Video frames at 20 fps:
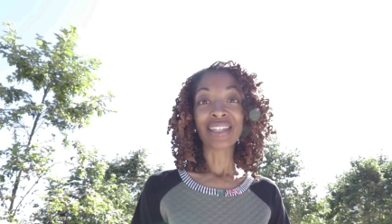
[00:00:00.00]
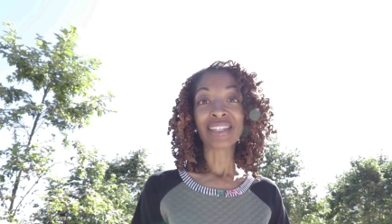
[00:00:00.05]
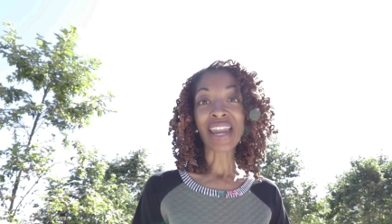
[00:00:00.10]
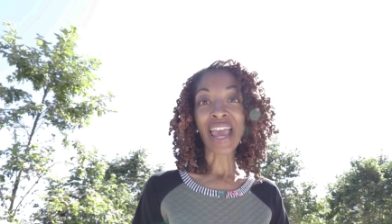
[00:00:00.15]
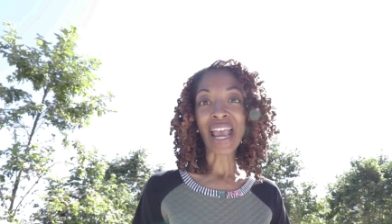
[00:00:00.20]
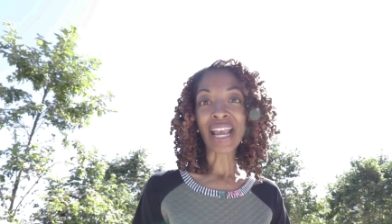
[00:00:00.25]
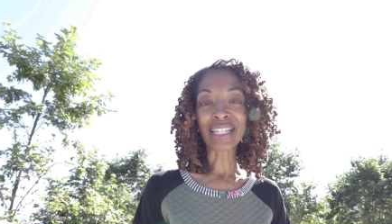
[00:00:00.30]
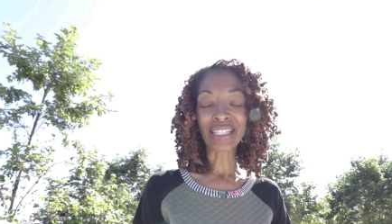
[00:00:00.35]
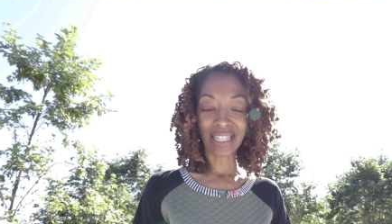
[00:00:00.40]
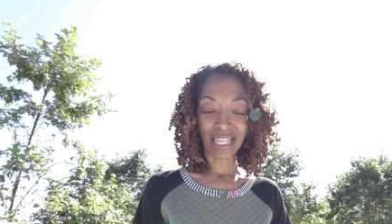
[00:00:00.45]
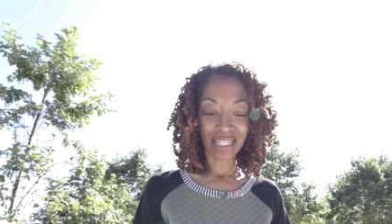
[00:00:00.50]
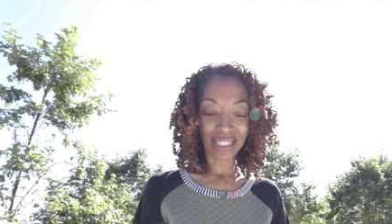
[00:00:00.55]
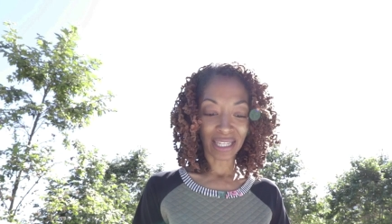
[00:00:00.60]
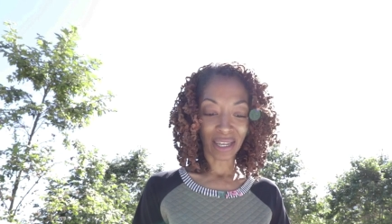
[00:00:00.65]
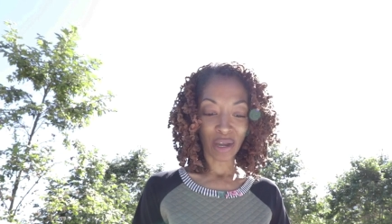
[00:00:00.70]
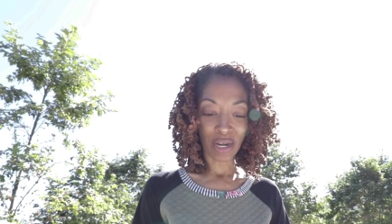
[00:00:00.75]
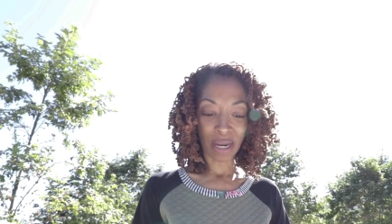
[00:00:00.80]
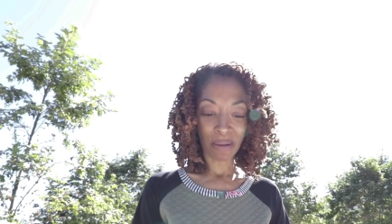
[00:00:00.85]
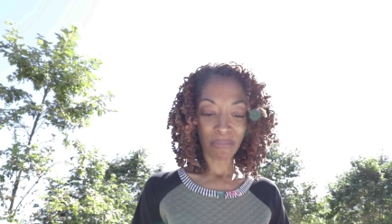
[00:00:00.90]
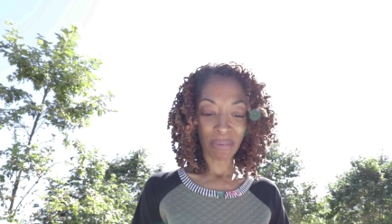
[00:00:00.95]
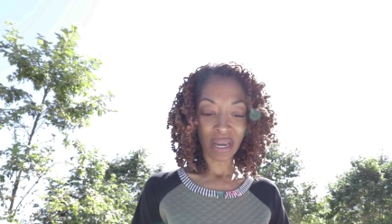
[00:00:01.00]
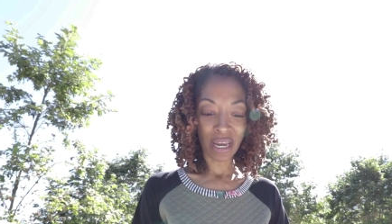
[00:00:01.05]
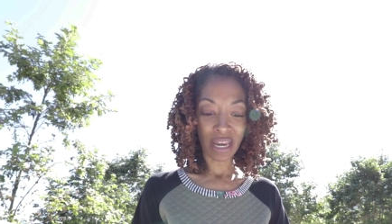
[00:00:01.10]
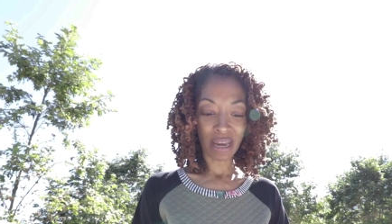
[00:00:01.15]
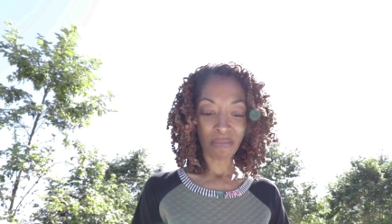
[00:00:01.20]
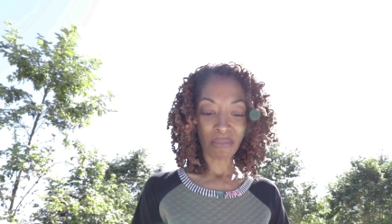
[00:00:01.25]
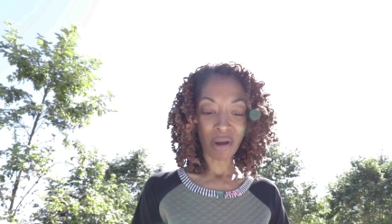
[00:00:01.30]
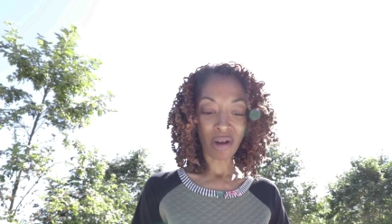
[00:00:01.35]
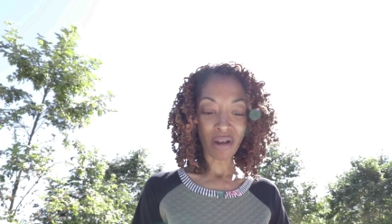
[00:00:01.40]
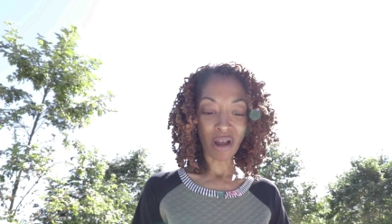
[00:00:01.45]
Next is gonna be
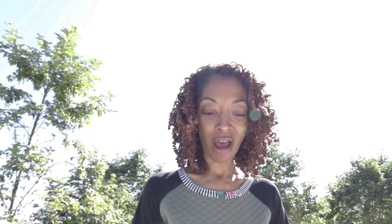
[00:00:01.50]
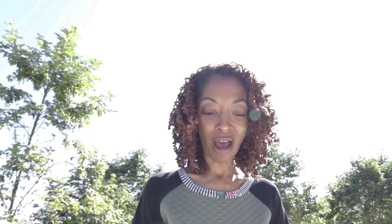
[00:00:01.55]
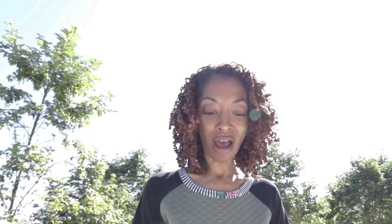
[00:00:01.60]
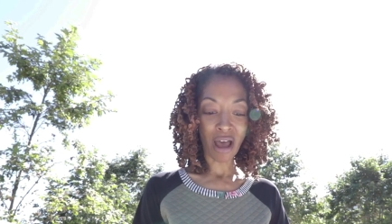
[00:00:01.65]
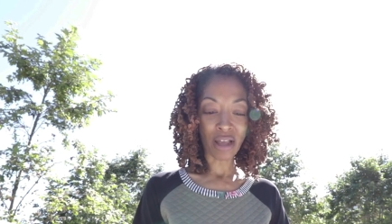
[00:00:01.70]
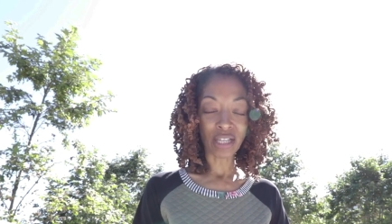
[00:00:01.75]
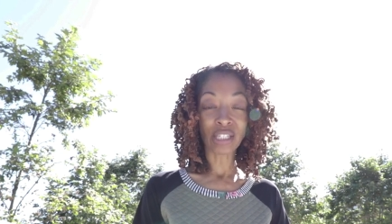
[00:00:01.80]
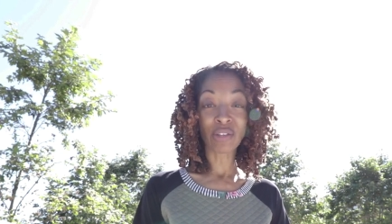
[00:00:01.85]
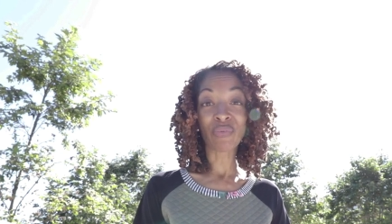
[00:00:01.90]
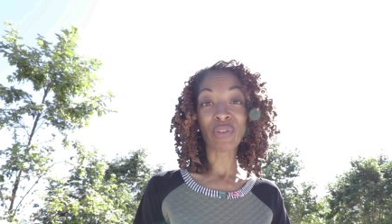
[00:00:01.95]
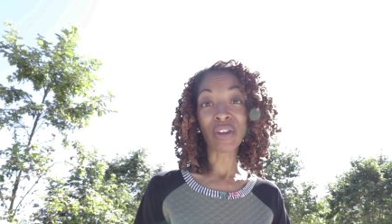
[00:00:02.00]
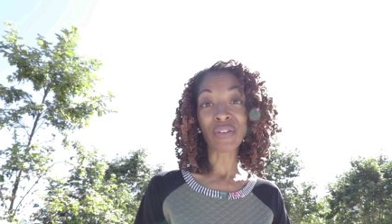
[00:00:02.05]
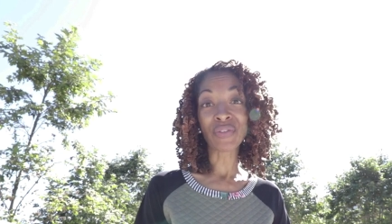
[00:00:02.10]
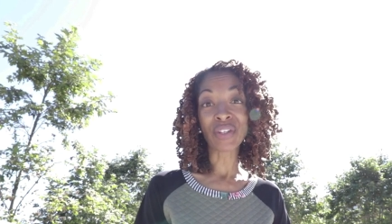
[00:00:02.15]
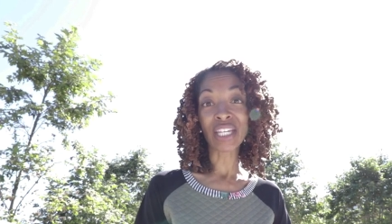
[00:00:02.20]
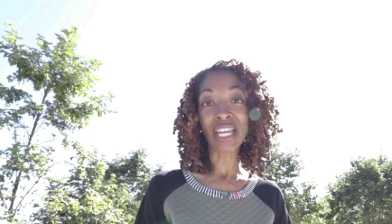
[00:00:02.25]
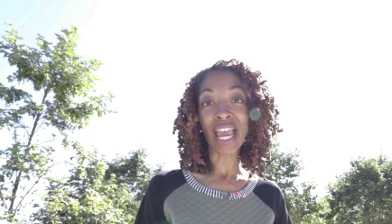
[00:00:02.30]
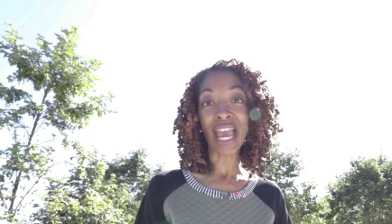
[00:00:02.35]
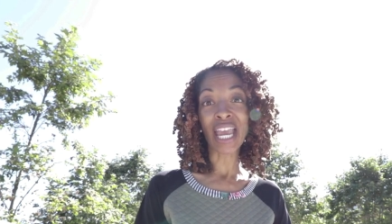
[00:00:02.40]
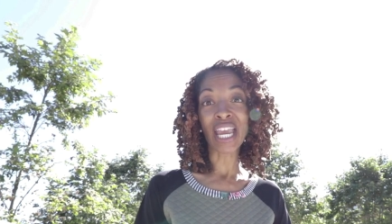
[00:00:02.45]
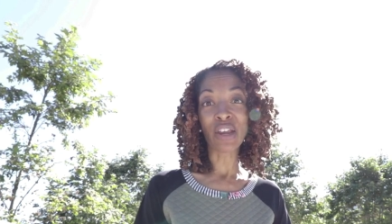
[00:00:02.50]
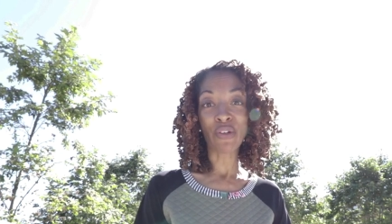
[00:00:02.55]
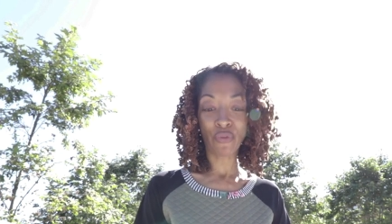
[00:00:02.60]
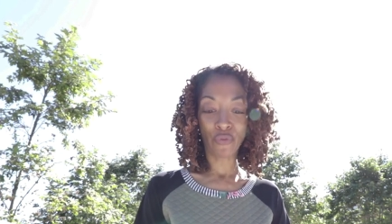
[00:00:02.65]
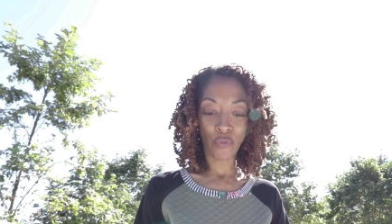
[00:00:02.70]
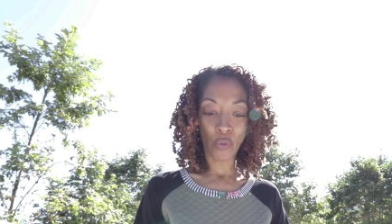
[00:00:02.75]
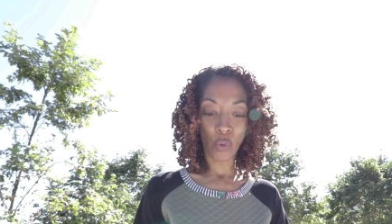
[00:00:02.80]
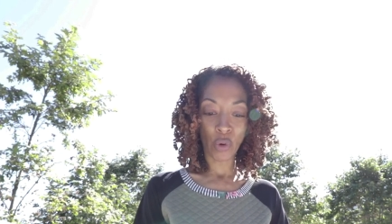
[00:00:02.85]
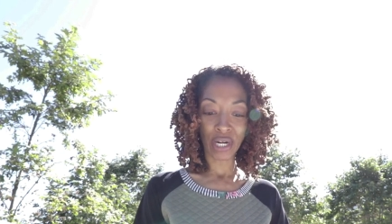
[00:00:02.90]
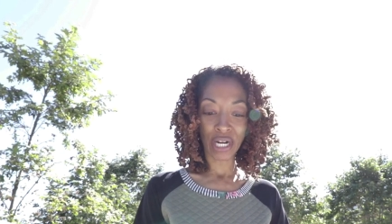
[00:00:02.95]
McCall's
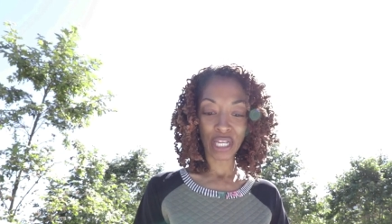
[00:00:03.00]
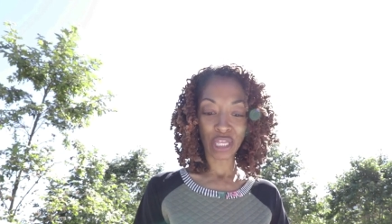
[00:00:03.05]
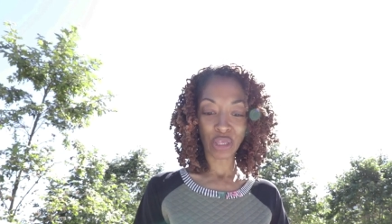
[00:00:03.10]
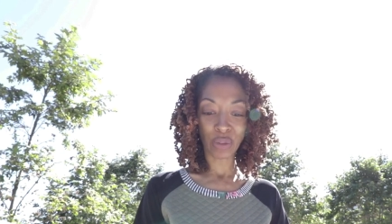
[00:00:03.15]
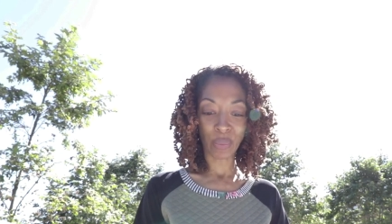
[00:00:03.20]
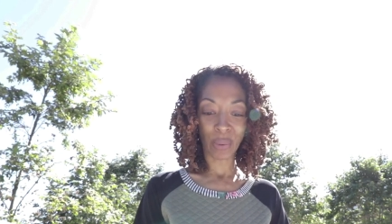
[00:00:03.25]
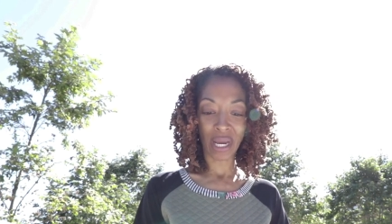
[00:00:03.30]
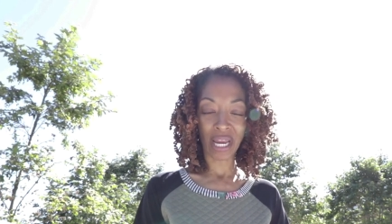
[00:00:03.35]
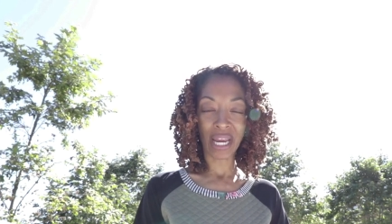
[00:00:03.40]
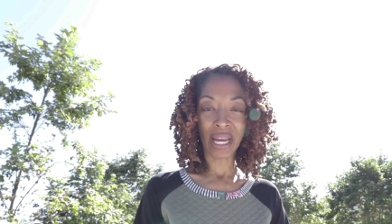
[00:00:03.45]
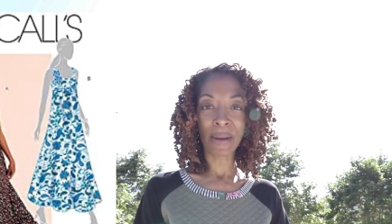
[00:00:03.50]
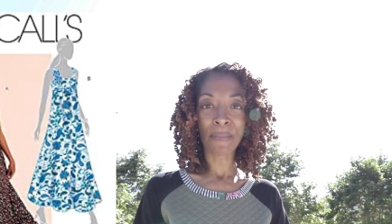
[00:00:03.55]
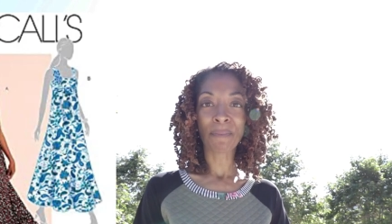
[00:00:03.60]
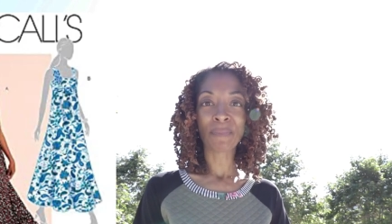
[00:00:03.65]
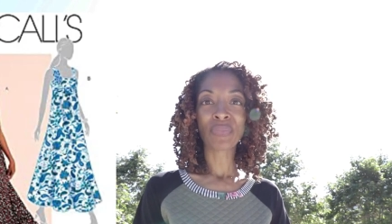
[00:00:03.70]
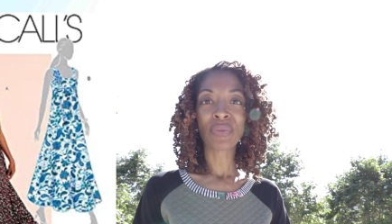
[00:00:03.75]
5843.